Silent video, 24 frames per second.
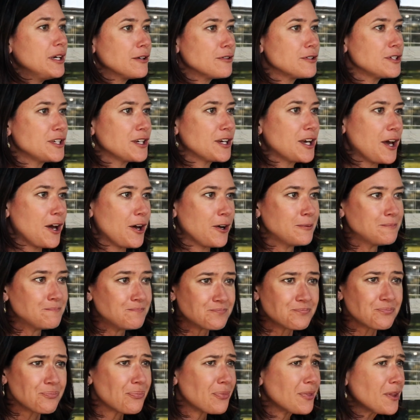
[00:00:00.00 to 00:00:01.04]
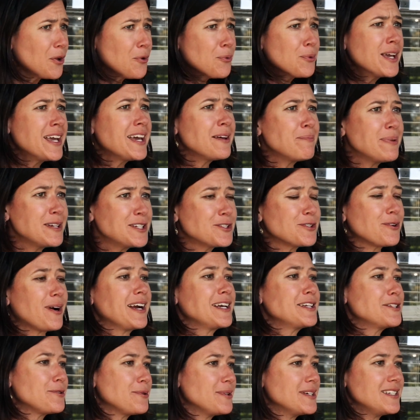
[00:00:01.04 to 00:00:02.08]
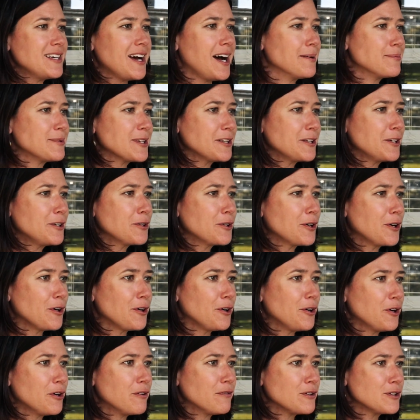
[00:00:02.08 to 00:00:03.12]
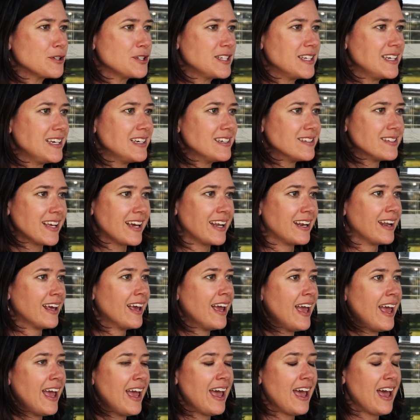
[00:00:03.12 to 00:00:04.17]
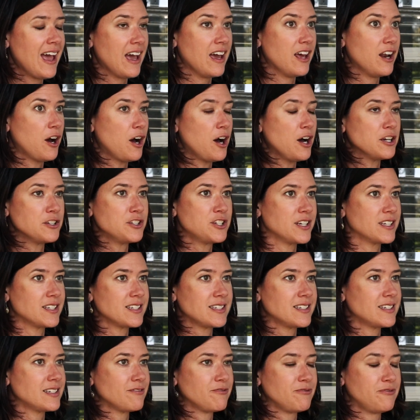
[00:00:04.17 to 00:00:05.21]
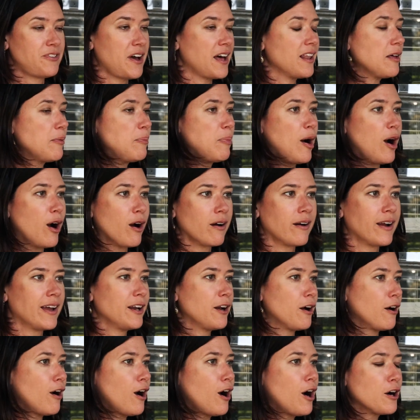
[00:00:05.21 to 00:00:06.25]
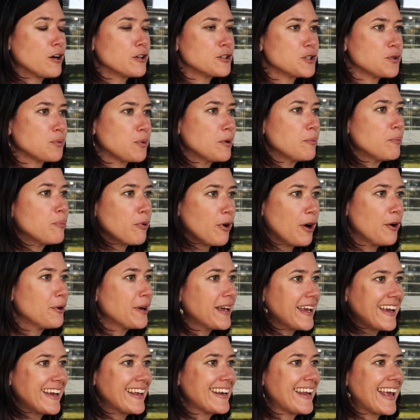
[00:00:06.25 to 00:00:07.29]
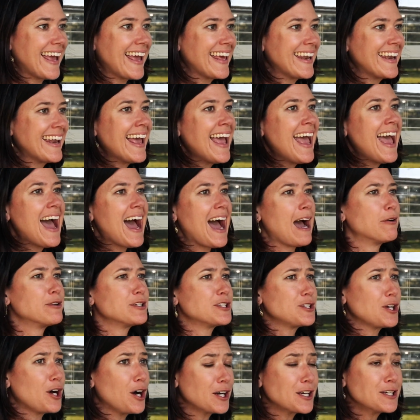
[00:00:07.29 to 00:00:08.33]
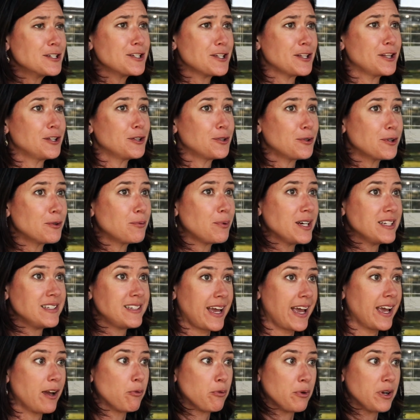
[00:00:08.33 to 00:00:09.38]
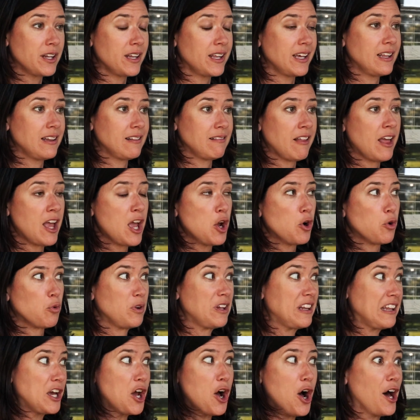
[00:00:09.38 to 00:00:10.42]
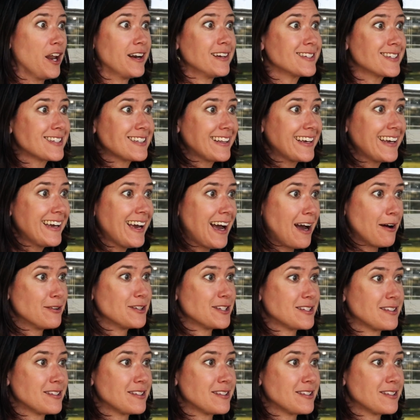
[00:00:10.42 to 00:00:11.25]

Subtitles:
years ago. We had been trying to adopt a little girl overseas, and it all just fell apart and our hearts were broken. And I was talking to the Lord one day, really, really honestly. I